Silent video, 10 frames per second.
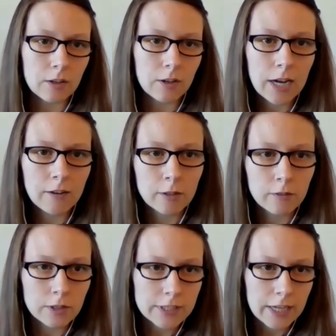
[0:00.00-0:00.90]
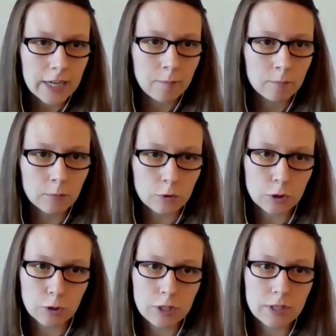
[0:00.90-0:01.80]
So that graph over
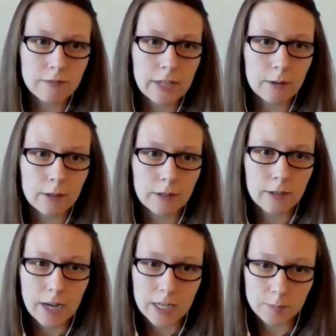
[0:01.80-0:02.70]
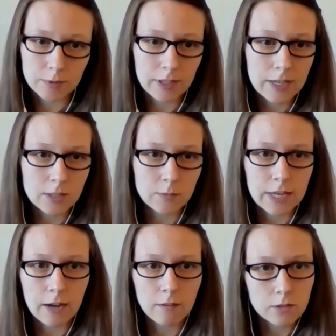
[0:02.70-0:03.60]
time will show you if they were
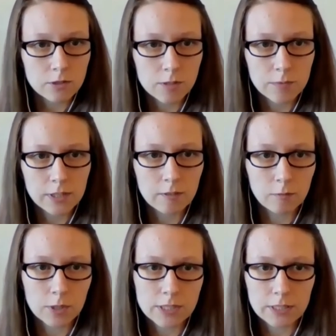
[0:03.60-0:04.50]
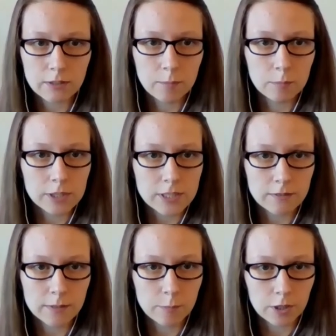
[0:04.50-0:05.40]
hospitalized without the treatment of 1
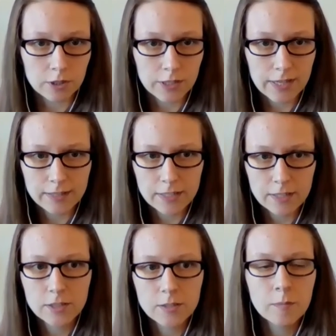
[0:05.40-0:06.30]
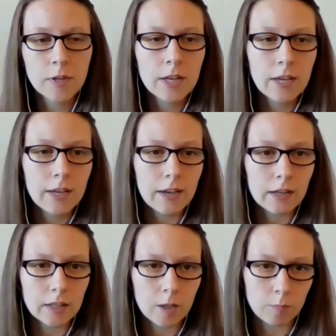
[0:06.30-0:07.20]
steroid plus 3 bronchodilators.
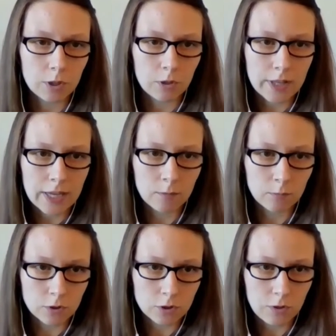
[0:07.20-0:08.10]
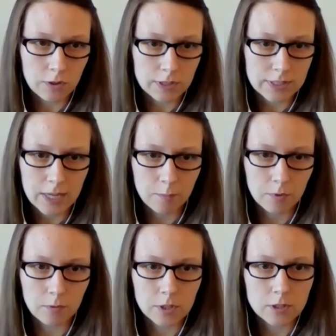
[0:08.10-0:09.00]
And then below that, we'll show you
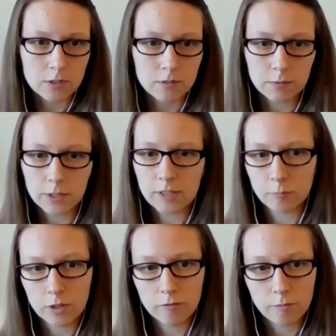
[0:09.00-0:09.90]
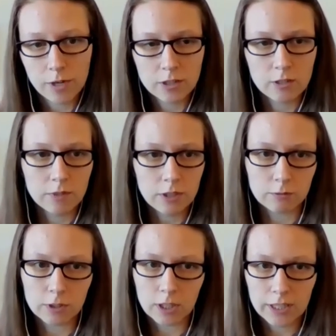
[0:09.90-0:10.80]
the table, which will have more
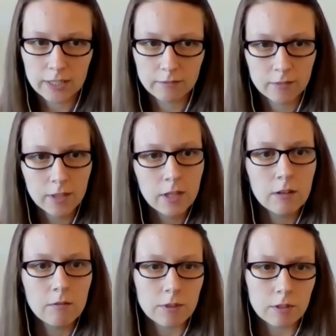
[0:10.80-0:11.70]
information when you log in,